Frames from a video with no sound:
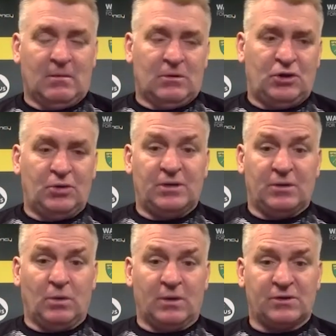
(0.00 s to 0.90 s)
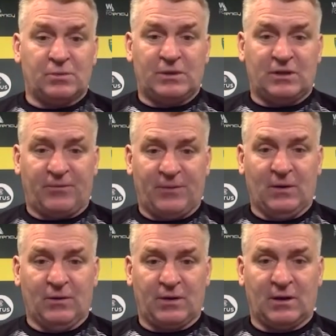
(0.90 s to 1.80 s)
choosing the ones which I
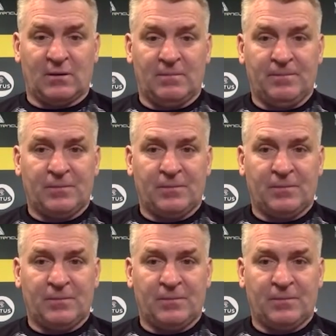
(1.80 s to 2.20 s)
feel can